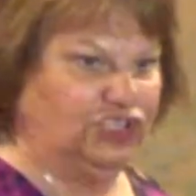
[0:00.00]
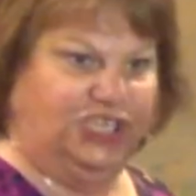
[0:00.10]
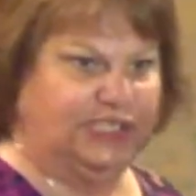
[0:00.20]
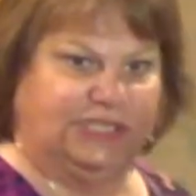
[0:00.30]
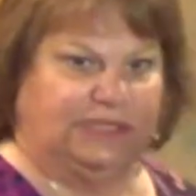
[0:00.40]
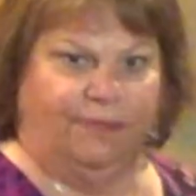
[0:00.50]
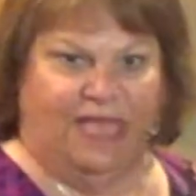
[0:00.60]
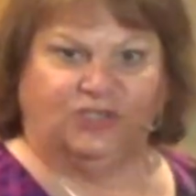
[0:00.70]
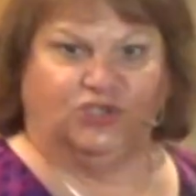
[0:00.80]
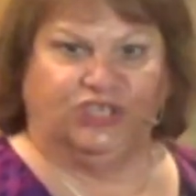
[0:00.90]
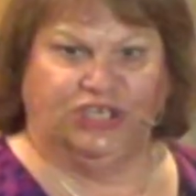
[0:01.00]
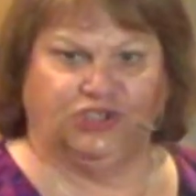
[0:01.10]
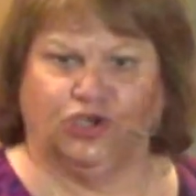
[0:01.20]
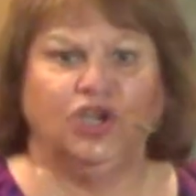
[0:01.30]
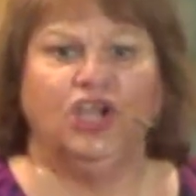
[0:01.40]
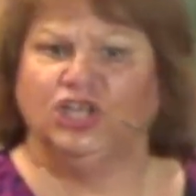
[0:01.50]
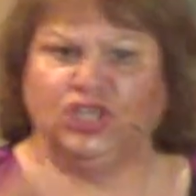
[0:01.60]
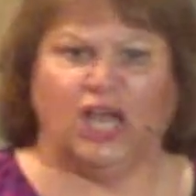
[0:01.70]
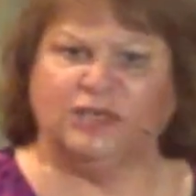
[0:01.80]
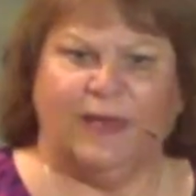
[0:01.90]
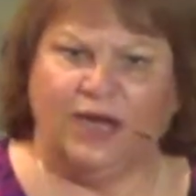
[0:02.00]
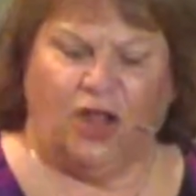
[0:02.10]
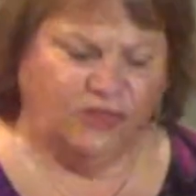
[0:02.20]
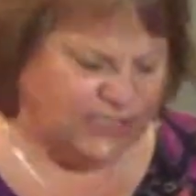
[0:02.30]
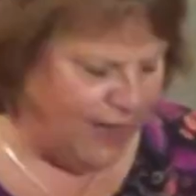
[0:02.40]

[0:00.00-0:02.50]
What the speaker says: Jesus, the master teacher, talked about it all the